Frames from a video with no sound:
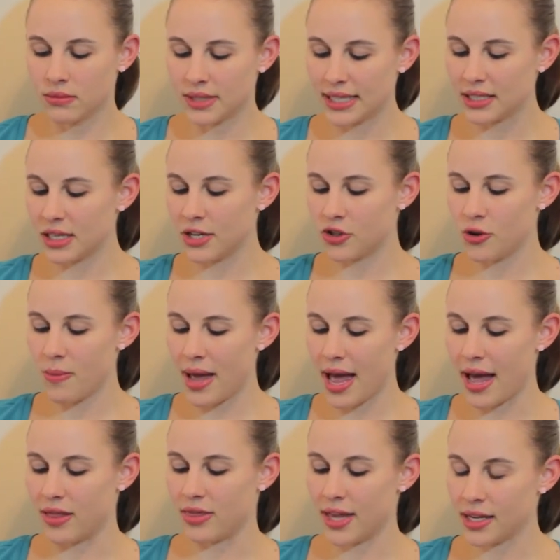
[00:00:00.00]
That's not too
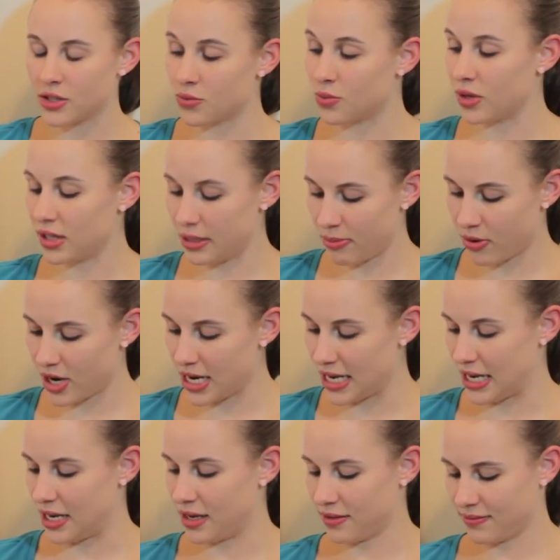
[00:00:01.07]
bad. That's really
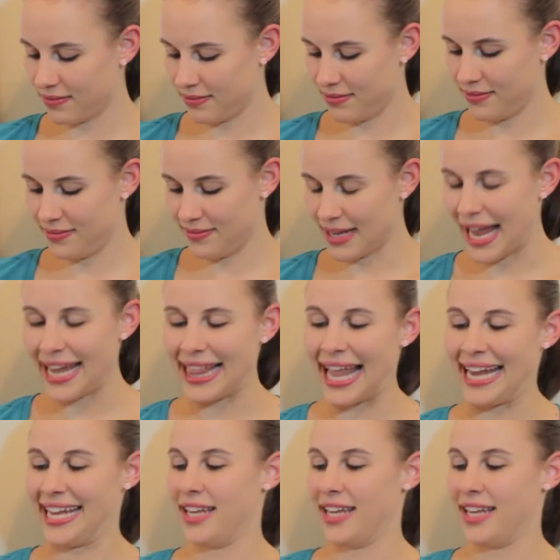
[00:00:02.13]
pretty. I like